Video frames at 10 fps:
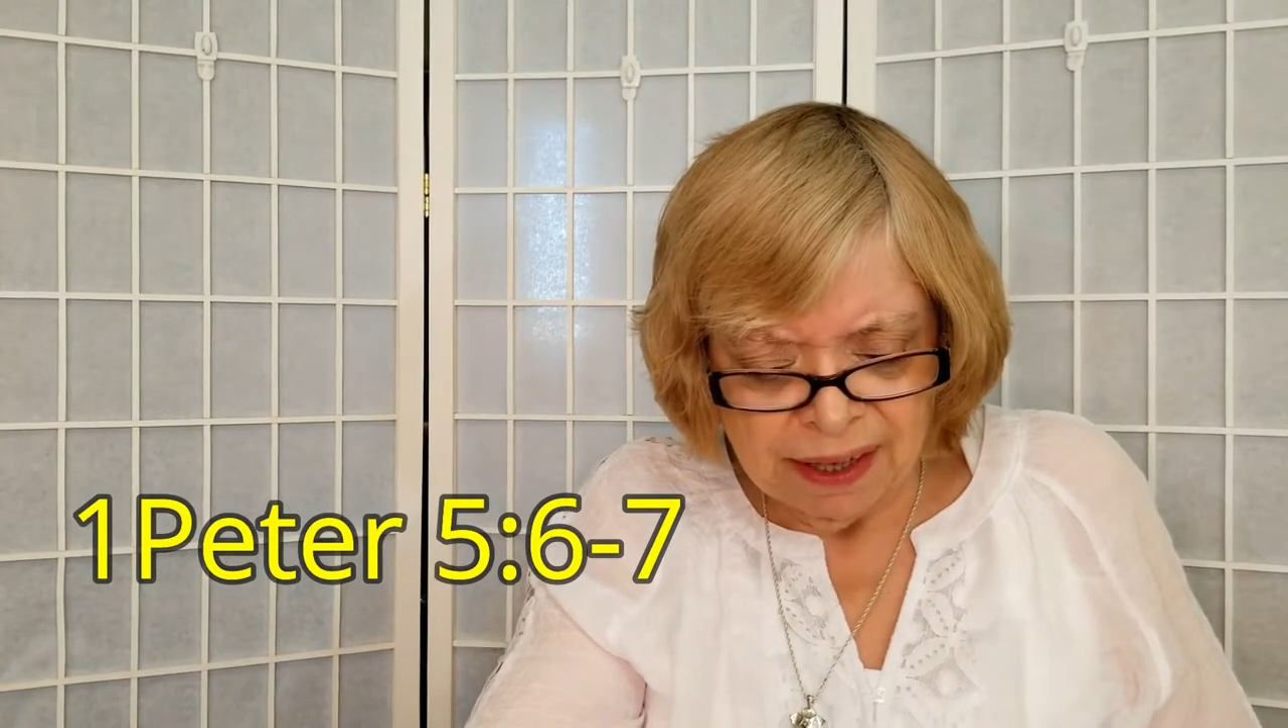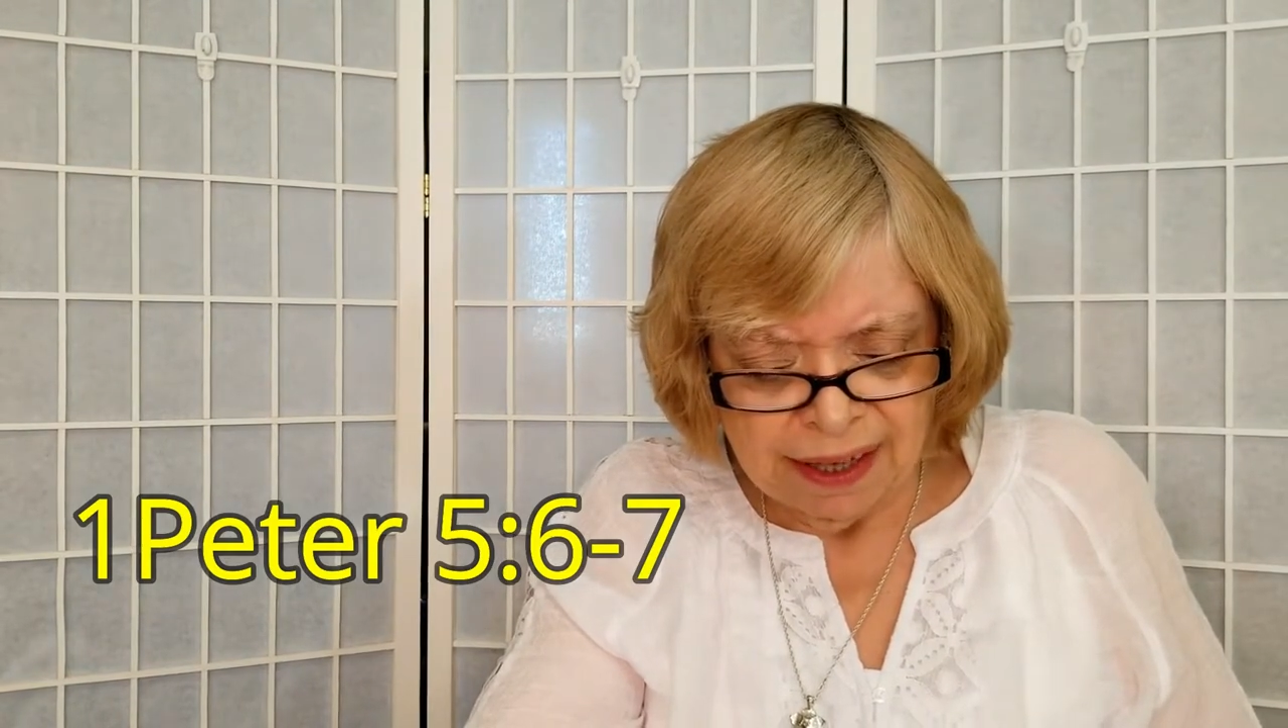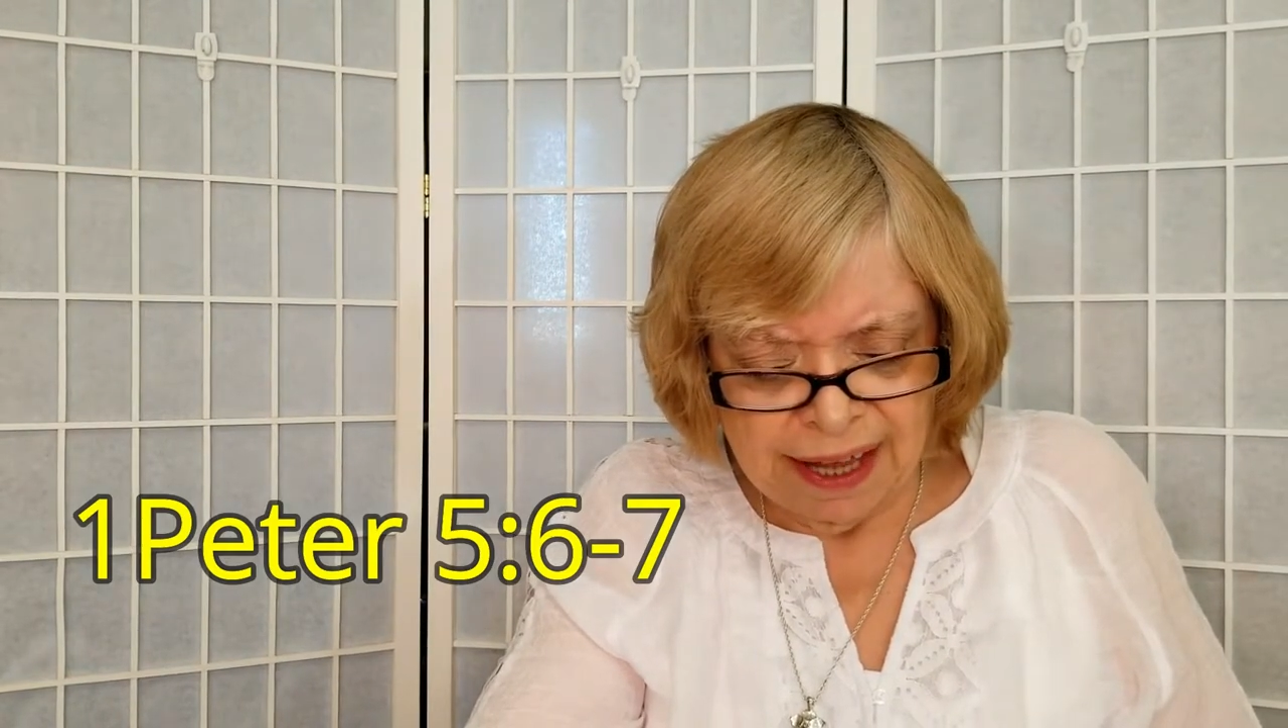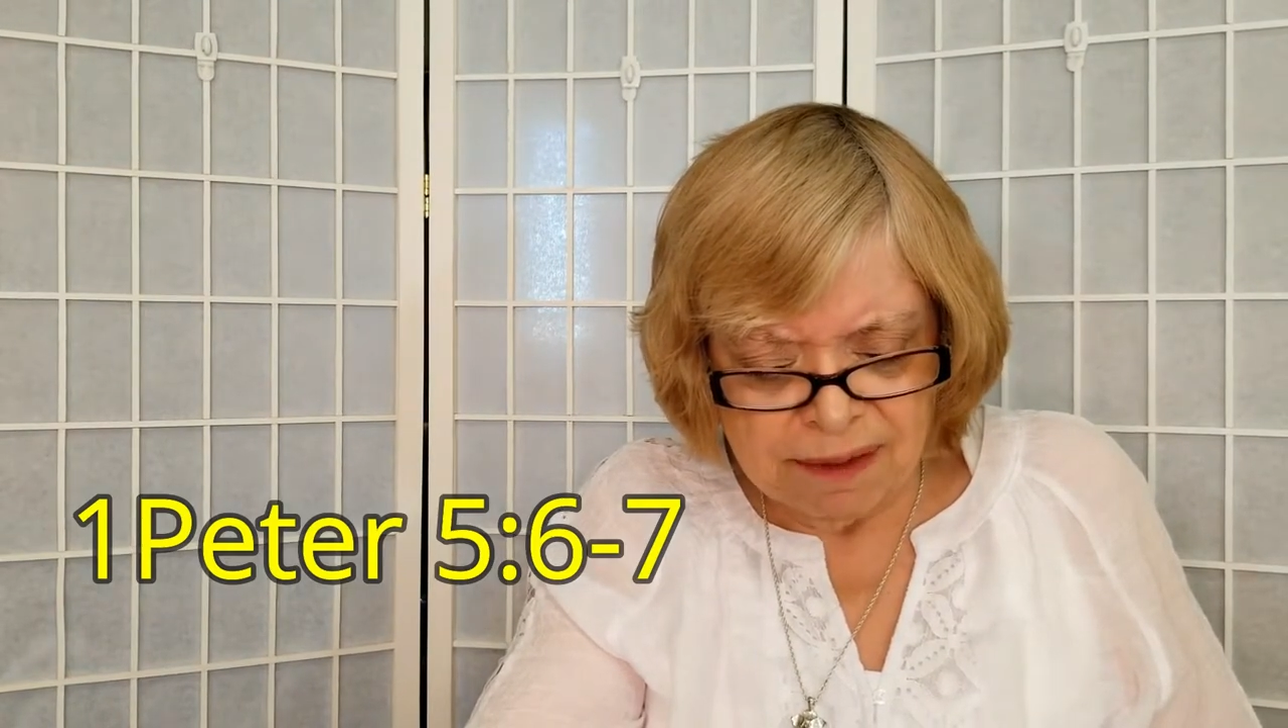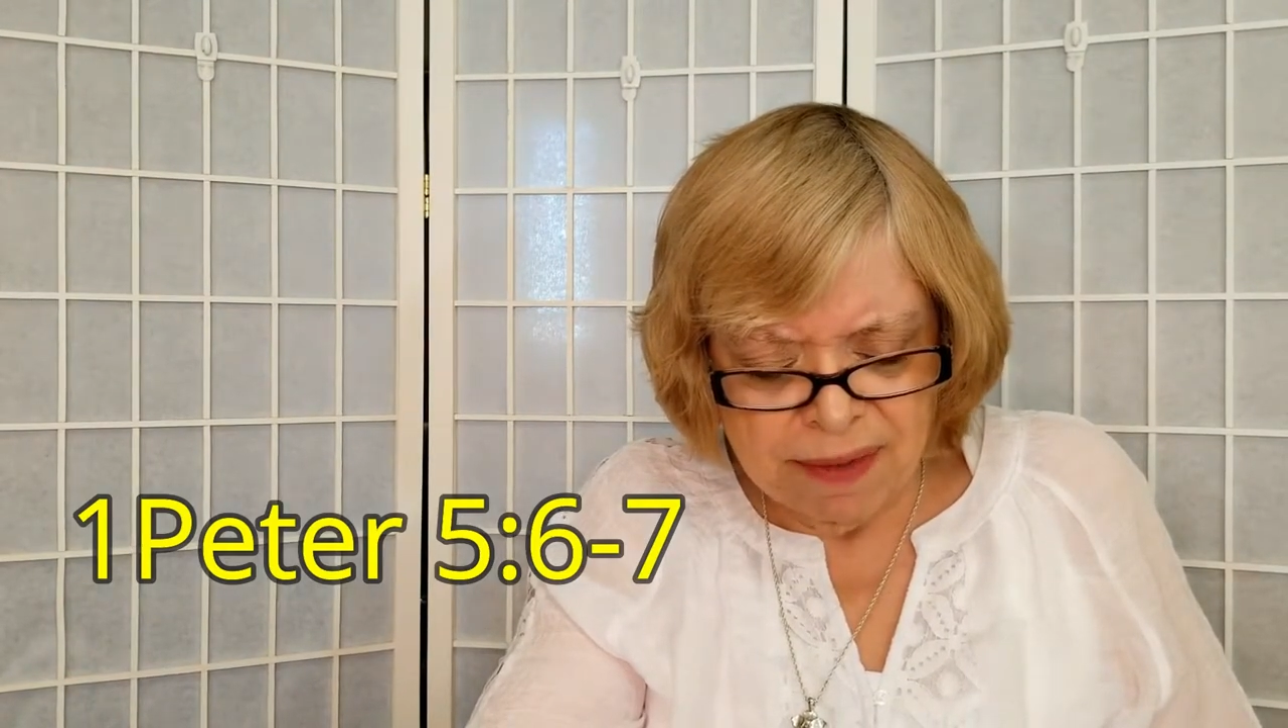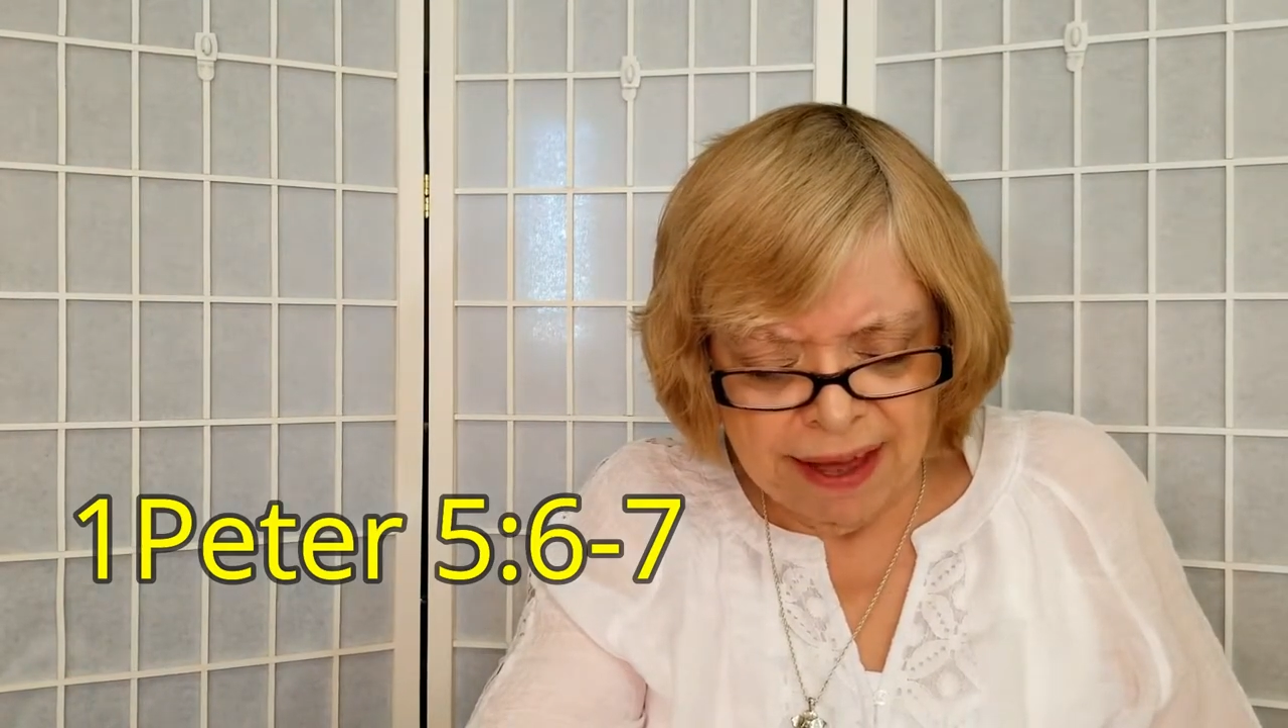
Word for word: he may